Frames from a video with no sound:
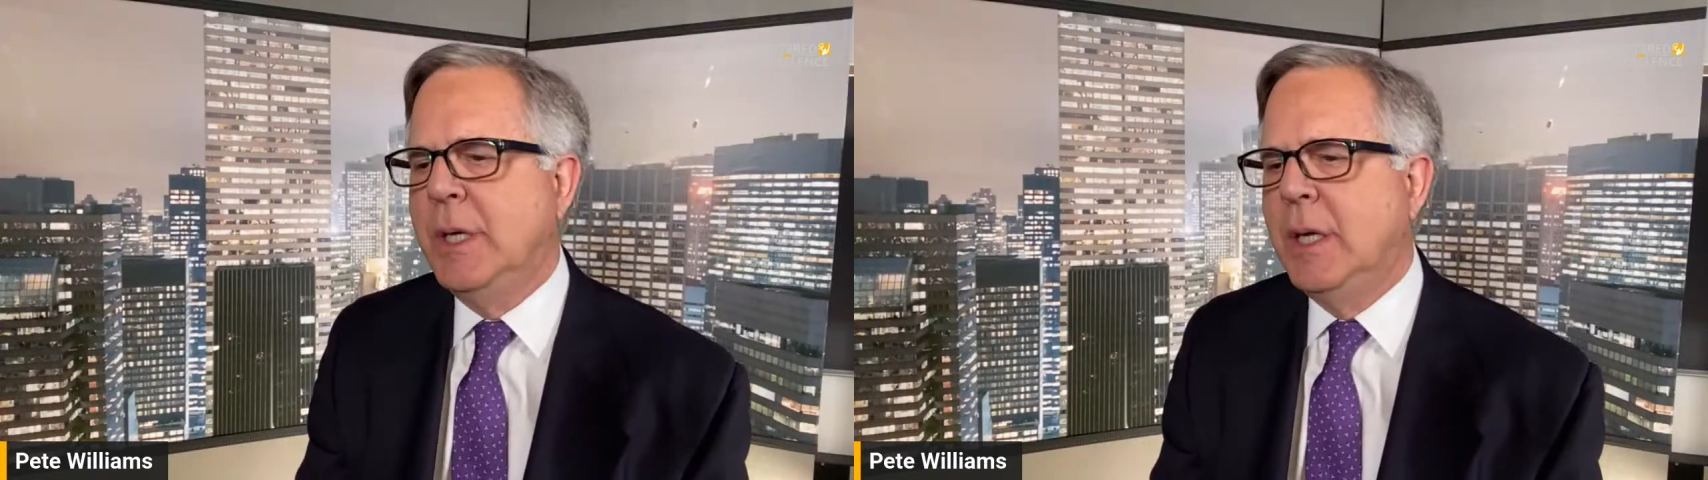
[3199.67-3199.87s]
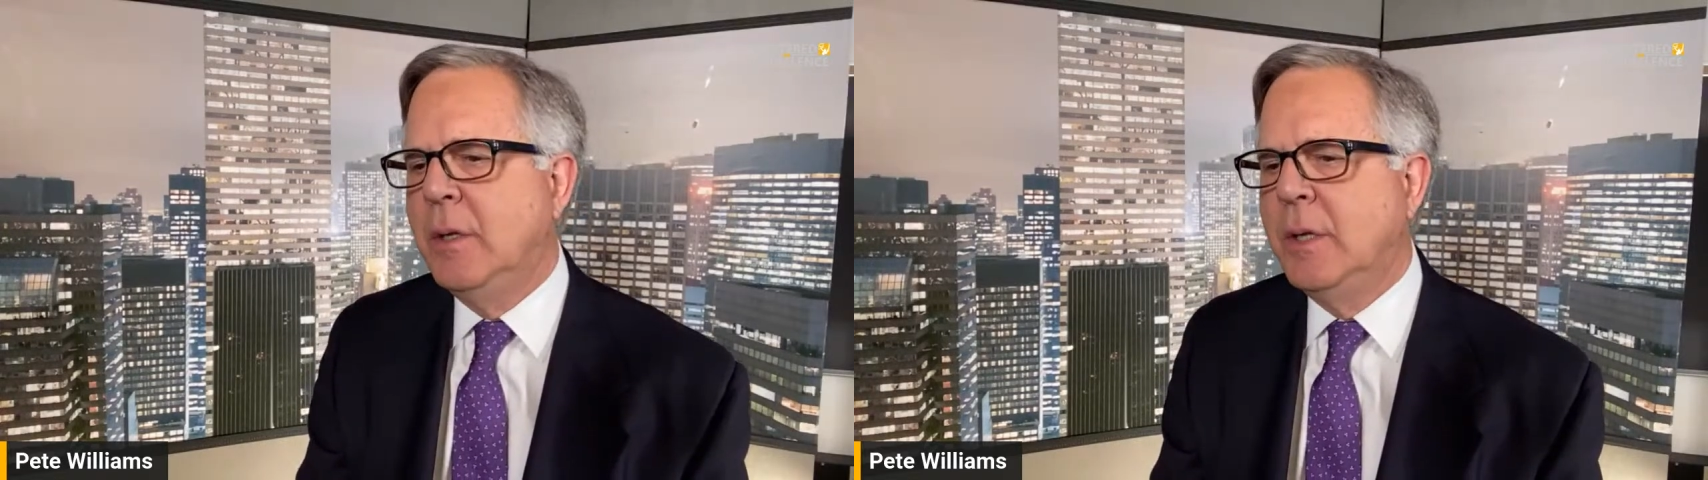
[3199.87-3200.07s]

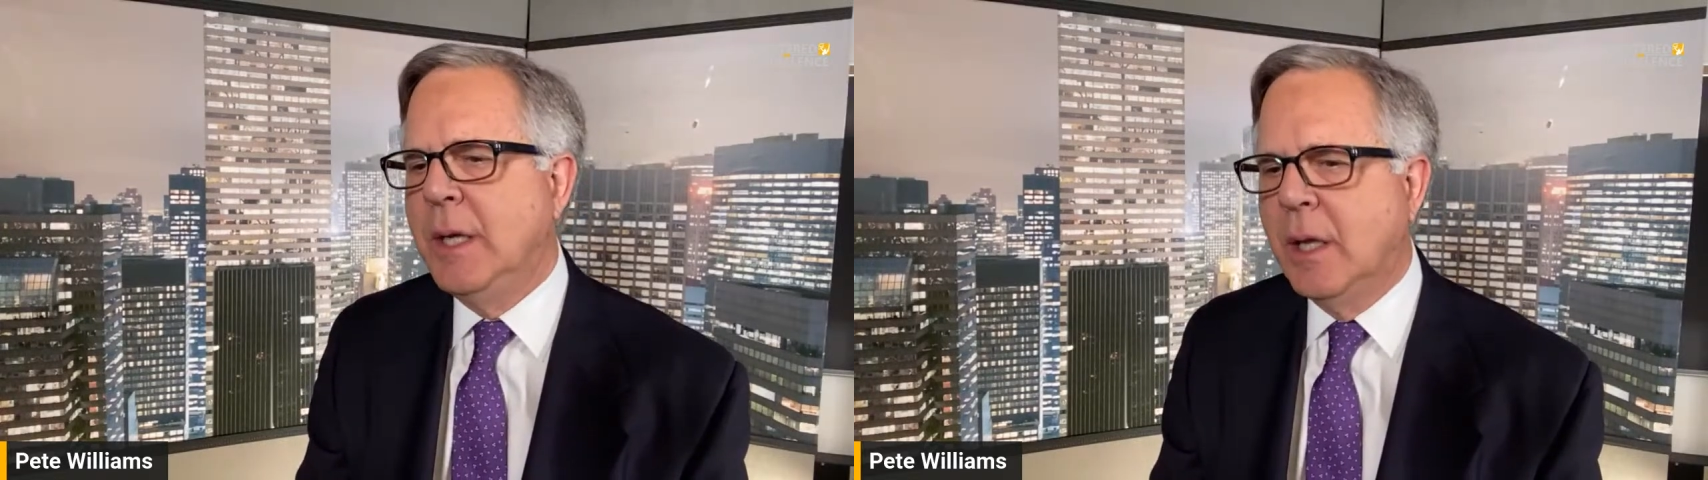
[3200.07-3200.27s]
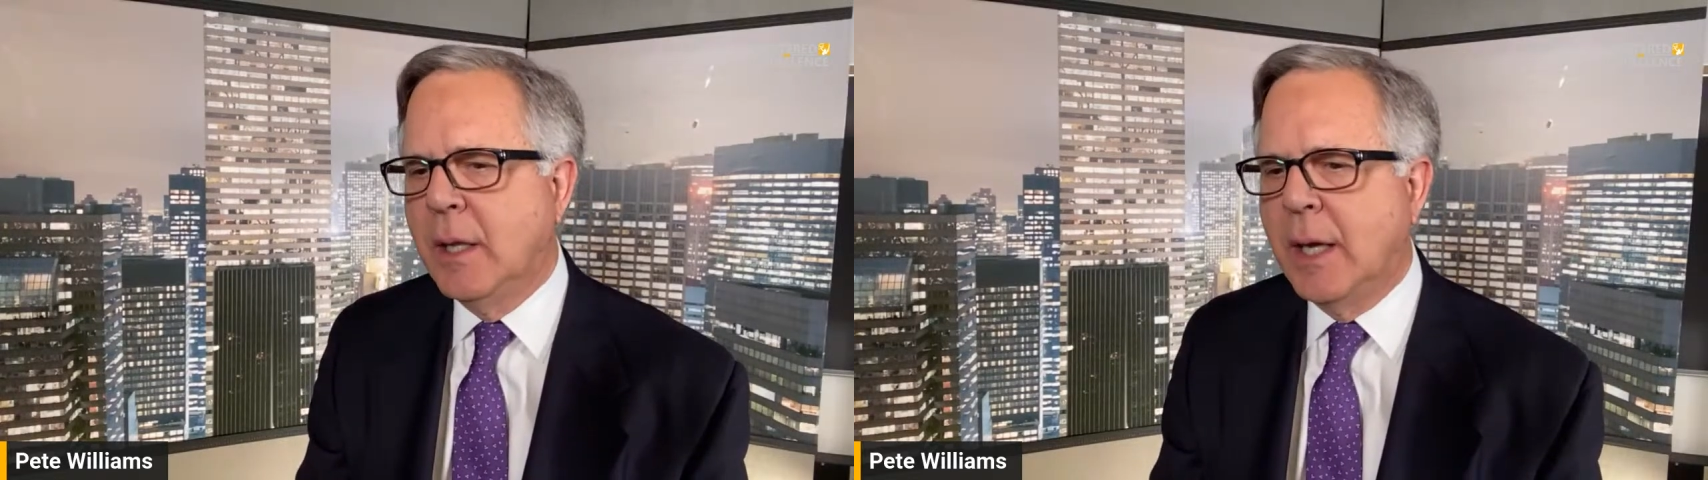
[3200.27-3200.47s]
in
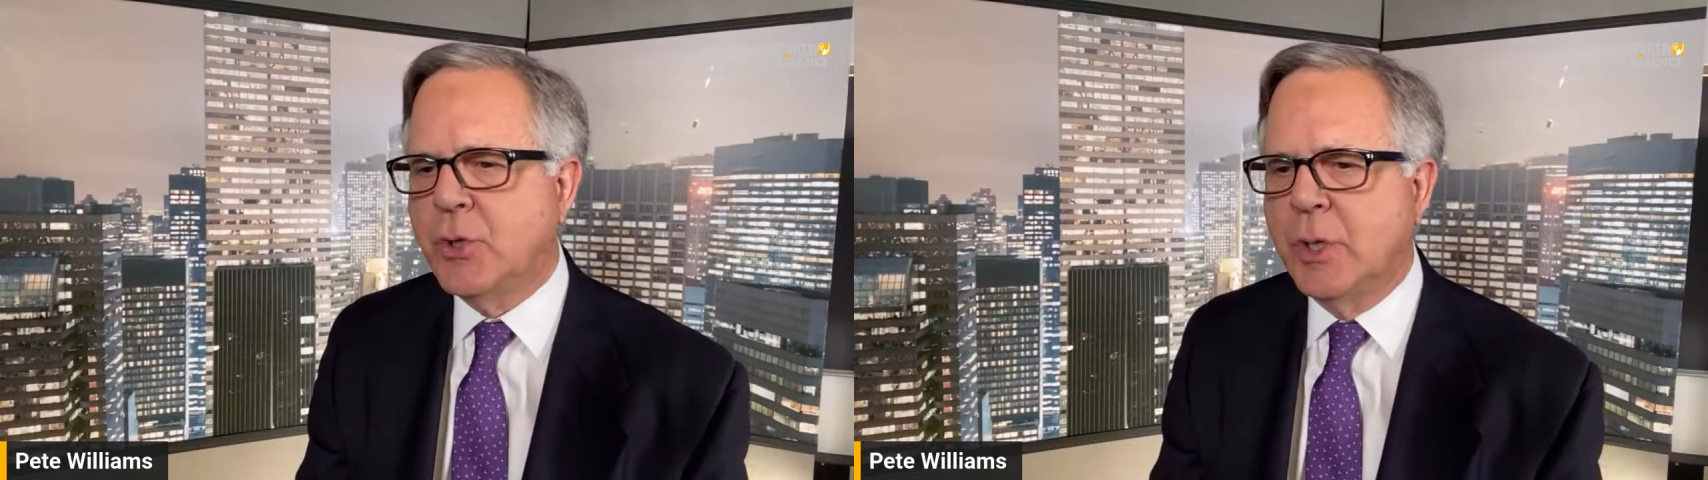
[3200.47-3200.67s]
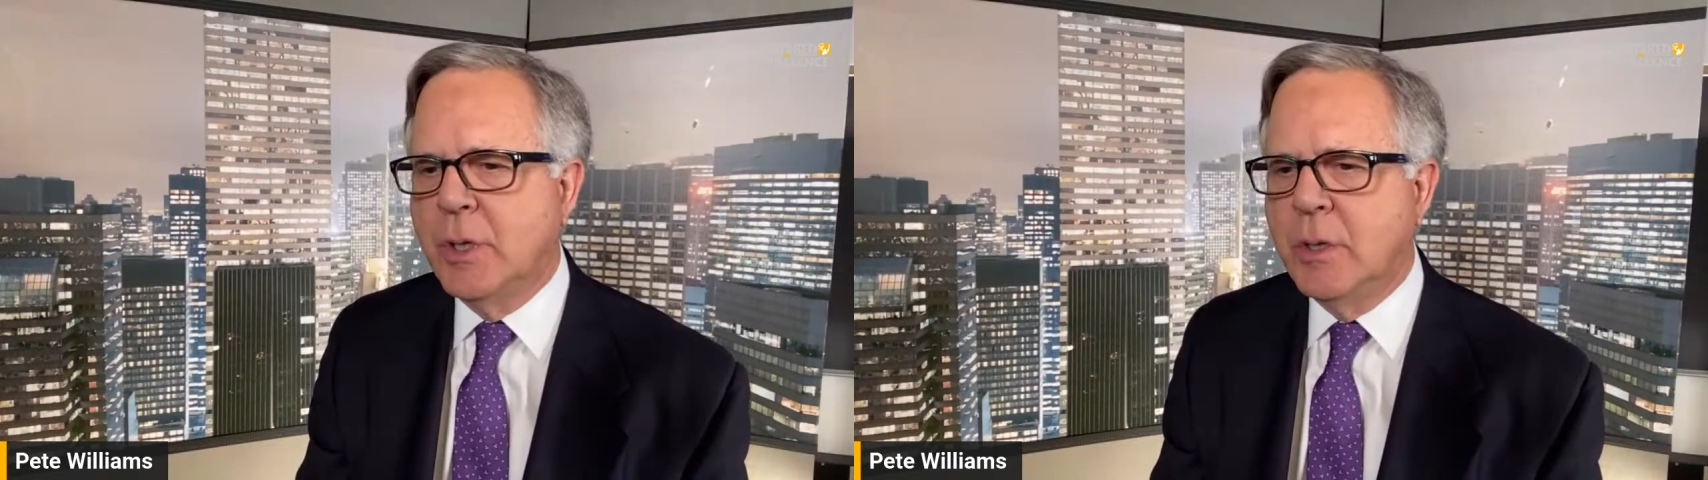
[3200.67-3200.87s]
the
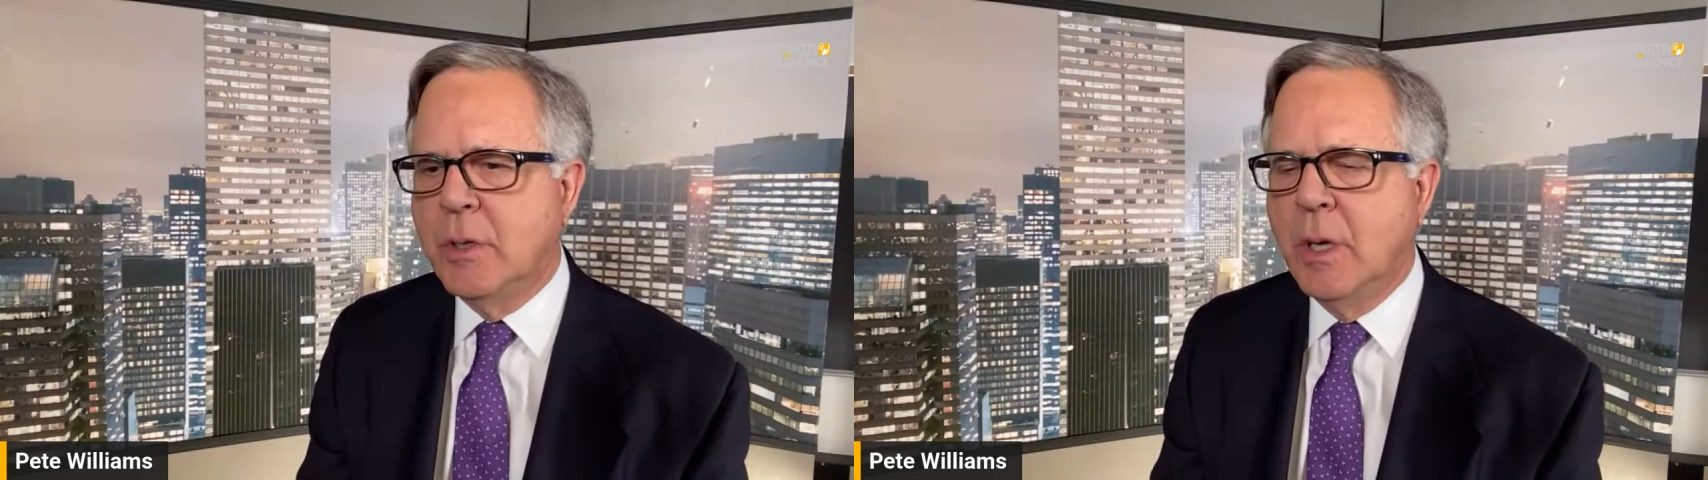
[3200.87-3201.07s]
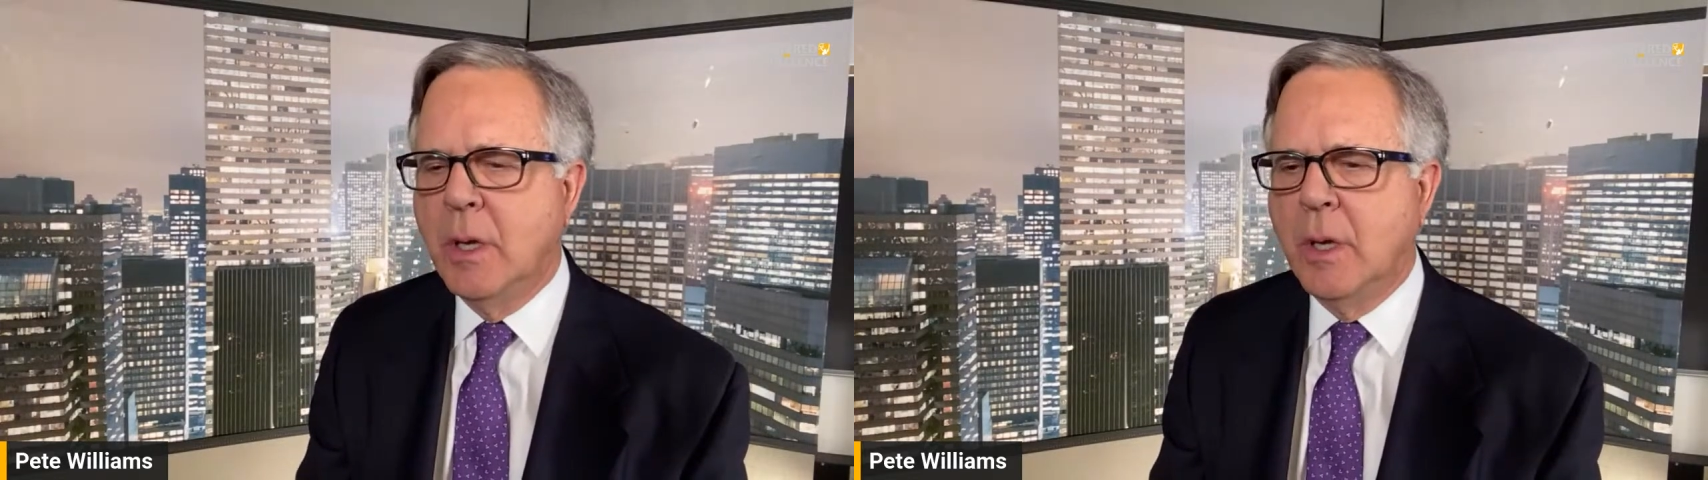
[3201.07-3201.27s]
election